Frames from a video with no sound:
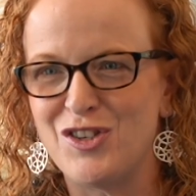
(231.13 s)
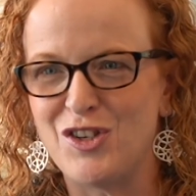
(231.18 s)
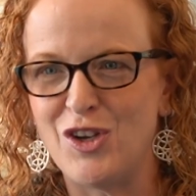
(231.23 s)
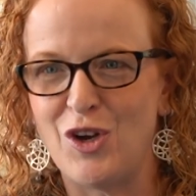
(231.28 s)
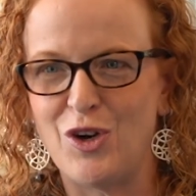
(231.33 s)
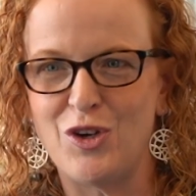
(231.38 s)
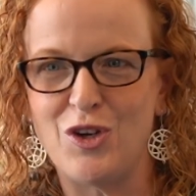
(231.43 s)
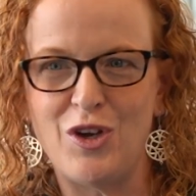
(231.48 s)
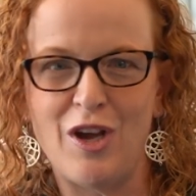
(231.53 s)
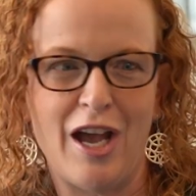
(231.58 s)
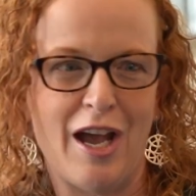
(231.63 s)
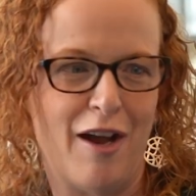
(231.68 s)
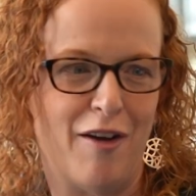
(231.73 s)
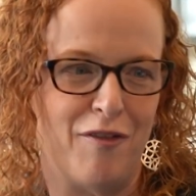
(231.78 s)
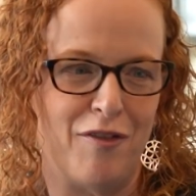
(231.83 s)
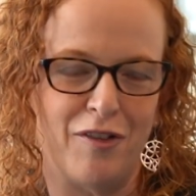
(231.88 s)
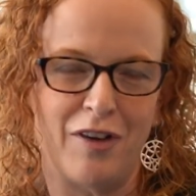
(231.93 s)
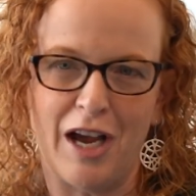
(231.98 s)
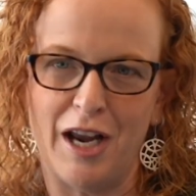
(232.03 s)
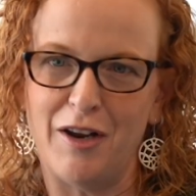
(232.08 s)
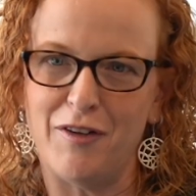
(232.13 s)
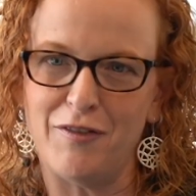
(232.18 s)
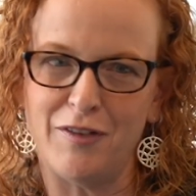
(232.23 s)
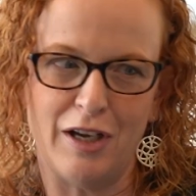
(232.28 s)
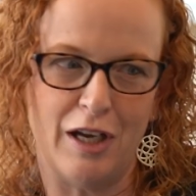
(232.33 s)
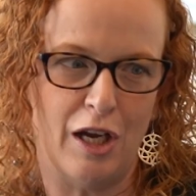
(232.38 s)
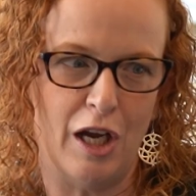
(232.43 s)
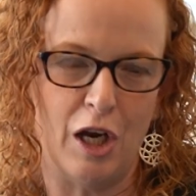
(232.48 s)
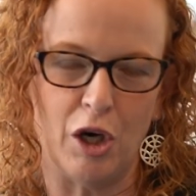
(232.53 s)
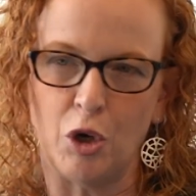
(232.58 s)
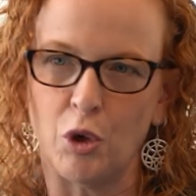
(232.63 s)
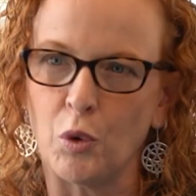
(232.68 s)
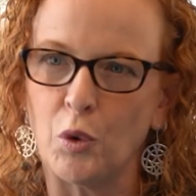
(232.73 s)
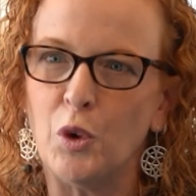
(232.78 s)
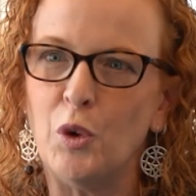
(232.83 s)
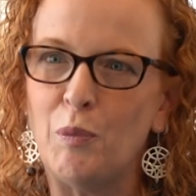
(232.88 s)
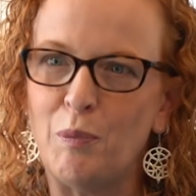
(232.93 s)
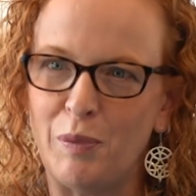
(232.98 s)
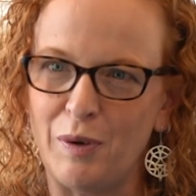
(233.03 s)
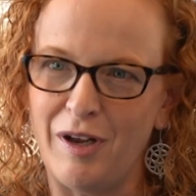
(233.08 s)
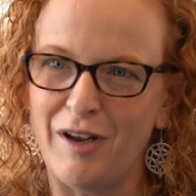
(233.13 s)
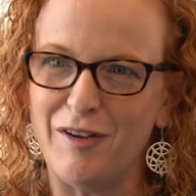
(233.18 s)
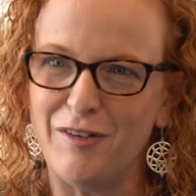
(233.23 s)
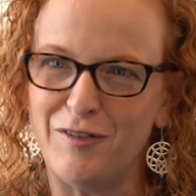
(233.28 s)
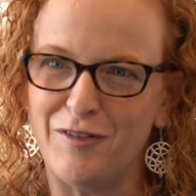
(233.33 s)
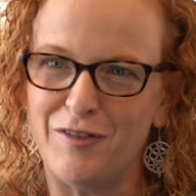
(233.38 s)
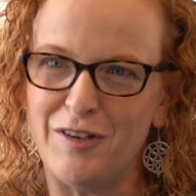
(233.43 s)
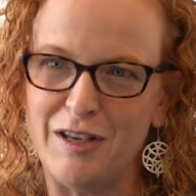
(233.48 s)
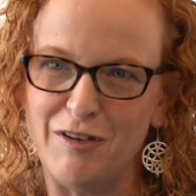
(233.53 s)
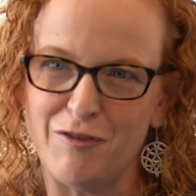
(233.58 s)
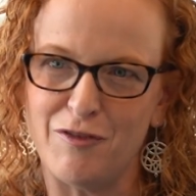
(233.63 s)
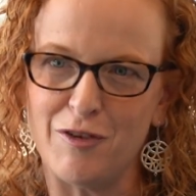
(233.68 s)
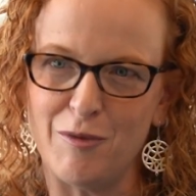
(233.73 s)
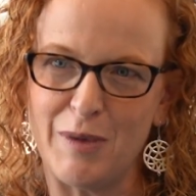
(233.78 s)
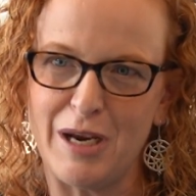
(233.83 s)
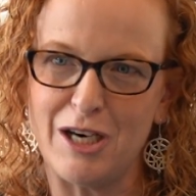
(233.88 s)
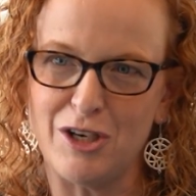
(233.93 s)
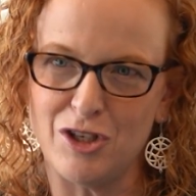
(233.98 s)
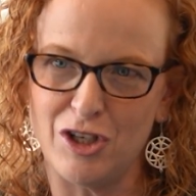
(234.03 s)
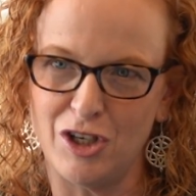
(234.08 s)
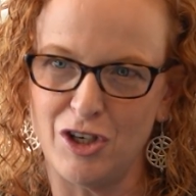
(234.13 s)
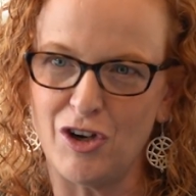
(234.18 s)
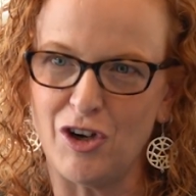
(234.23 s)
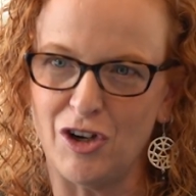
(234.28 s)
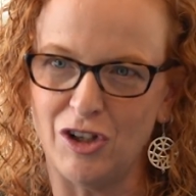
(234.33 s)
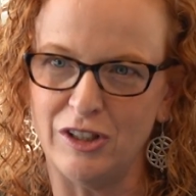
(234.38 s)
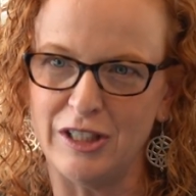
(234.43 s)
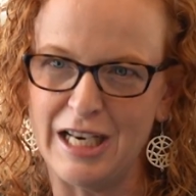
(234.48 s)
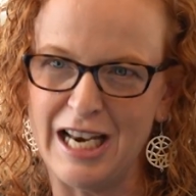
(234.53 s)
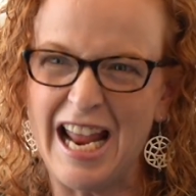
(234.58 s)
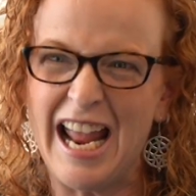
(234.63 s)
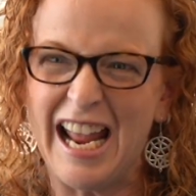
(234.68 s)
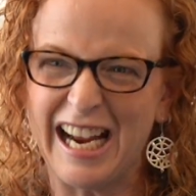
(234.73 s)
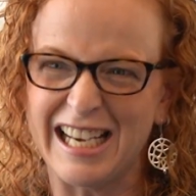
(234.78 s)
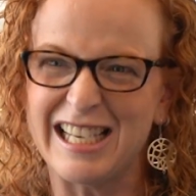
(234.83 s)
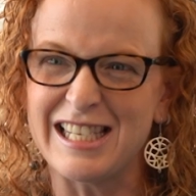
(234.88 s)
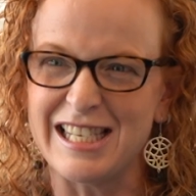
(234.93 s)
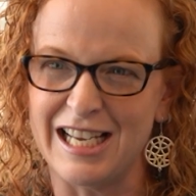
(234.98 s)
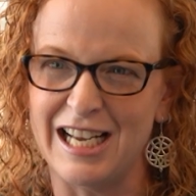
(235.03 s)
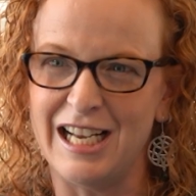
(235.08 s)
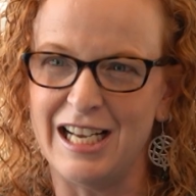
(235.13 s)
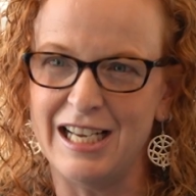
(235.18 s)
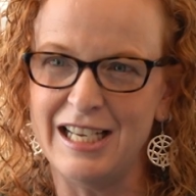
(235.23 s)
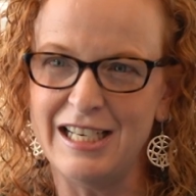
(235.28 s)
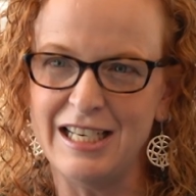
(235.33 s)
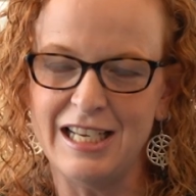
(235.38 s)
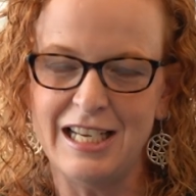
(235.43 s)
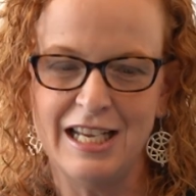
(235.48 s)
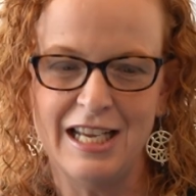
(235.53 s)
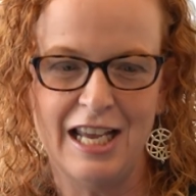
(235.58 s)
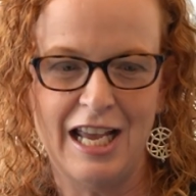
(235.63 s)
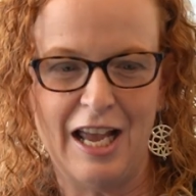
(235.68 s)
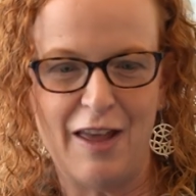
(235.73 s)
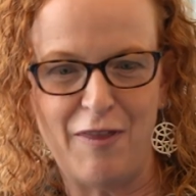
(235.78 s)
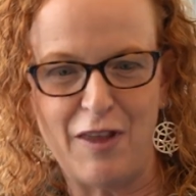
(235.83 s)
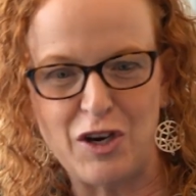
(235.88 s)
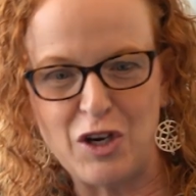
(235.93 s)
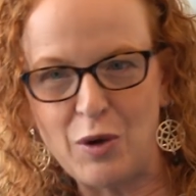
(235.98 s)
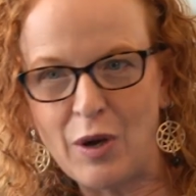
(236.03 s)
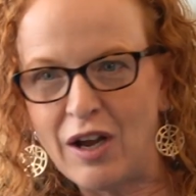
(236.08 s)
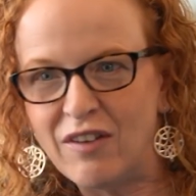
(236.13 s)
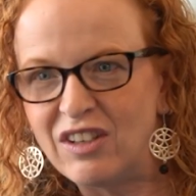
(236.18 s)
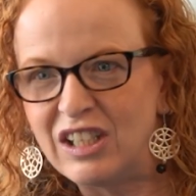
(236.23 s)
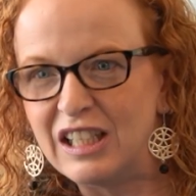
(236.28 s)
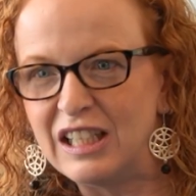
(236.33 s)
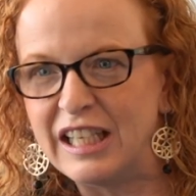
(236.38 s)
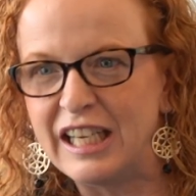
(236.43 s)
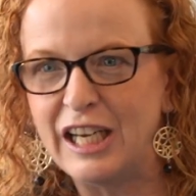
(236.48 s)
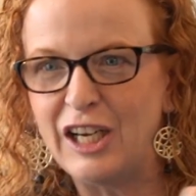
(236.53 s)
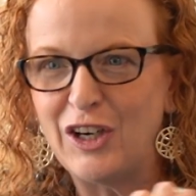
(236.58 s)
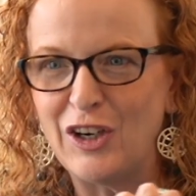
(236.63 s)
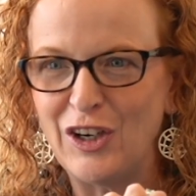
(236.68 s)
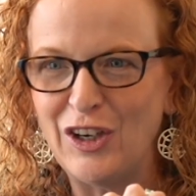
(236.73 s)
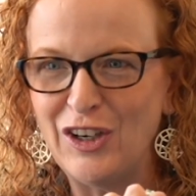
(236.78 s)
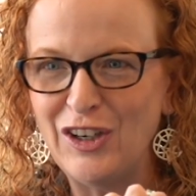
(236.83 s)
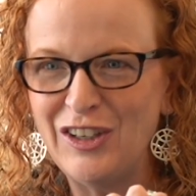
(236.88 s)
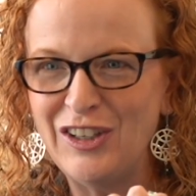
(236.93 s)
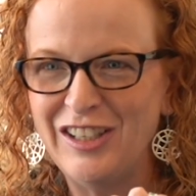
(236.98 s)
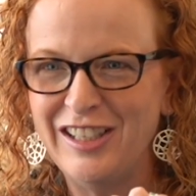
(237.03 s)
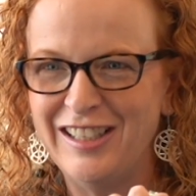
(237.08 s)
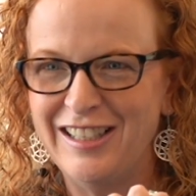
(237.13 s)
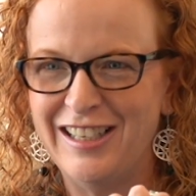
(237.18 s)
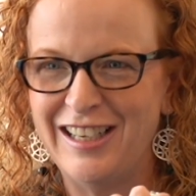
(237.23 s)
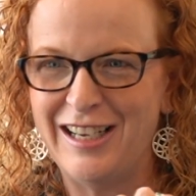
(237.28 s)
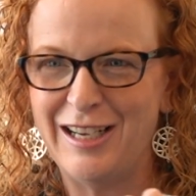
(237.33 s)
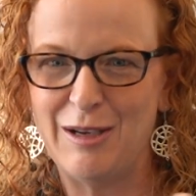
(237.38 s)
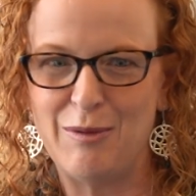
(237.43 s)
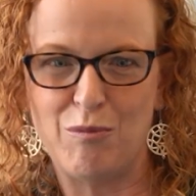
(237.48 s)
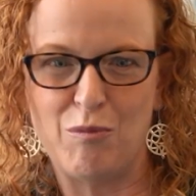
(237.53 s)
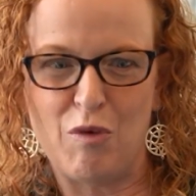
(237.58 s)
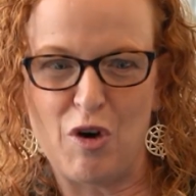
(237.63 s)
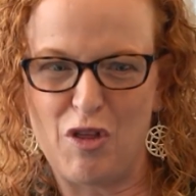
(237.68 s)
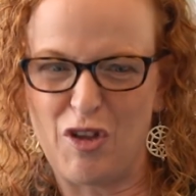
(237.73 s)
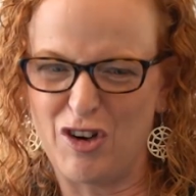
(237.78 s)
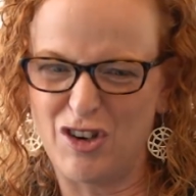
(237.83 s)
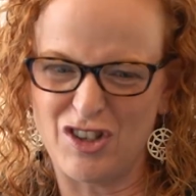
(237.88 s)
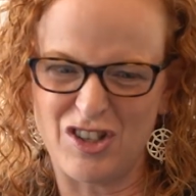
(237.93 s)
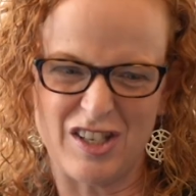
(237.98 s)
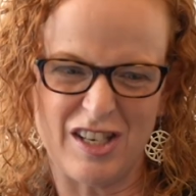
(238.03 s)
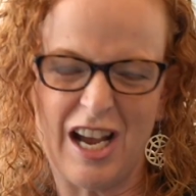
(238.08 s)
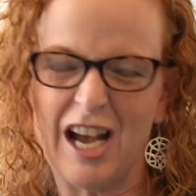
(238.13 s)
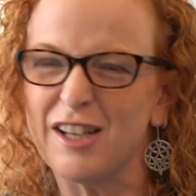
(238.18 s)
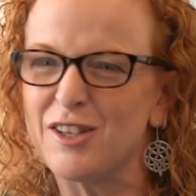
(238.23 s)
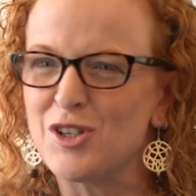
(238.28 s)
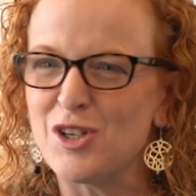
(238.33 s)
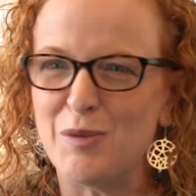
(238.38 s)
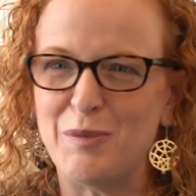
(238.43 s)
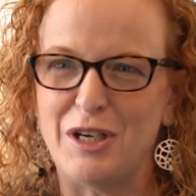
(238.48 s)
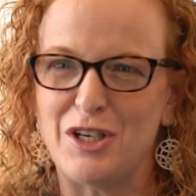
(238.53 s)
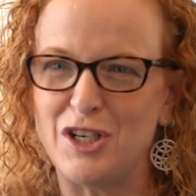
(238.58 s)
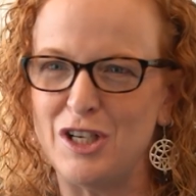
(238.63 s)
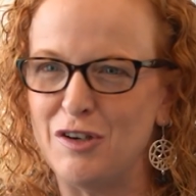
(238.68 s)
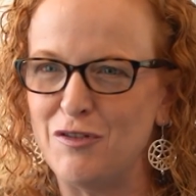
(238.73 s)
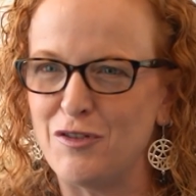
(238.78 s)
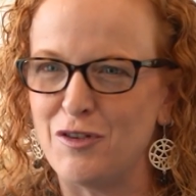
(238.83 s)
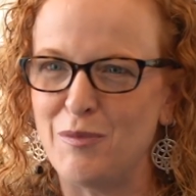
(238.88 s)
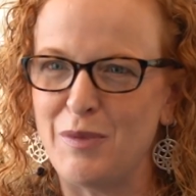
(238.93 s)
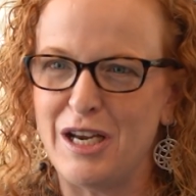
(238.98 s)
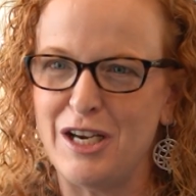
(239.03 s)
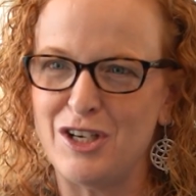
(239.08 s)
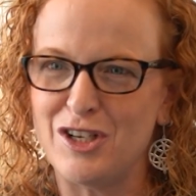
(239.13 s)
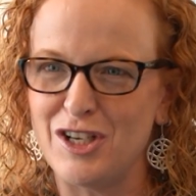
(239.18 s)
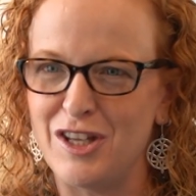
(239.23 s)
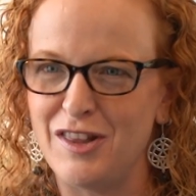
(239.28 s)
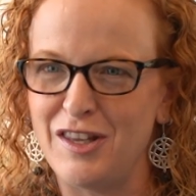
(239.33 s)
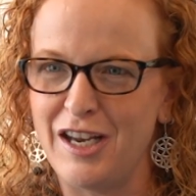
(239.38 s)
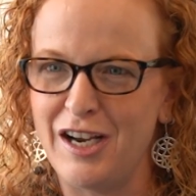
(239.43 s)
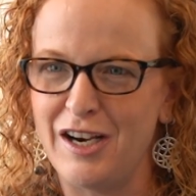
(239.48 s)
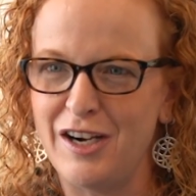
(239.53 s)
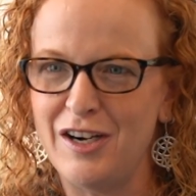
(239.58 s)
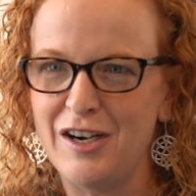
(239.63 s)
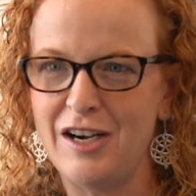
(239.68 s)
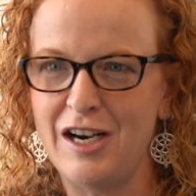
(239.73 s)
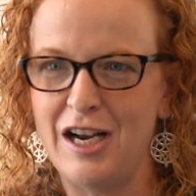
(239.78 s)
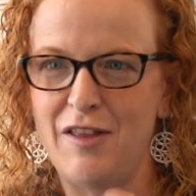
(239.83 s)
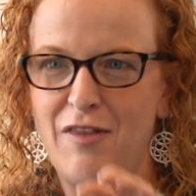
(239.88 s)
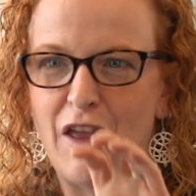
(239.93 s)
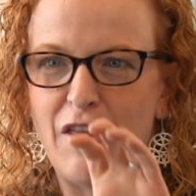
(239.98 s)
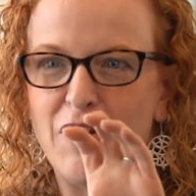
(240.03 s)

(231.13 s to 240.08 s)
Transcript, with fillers: So you have kind of a, a group of information called an exon, and then you have a linker um, where there's not so much information there, and